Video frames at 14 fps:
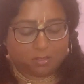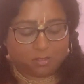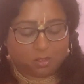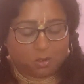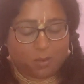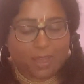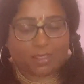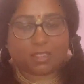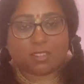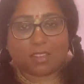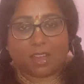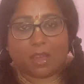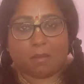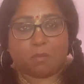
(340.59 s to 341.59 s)
So at the
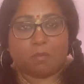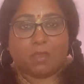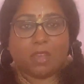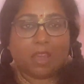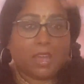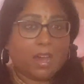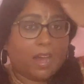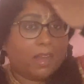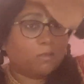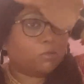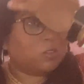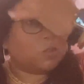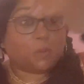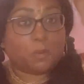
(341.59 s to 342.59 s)
time, I
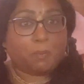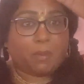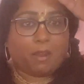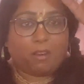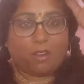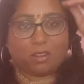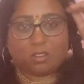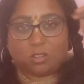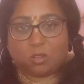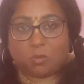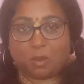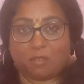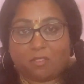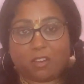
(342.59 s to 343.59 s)
was preparing to
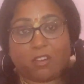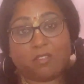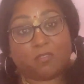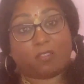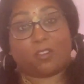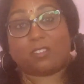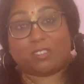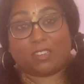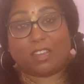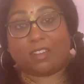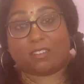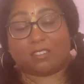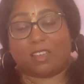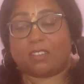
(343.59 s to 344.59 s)
do my very first dance.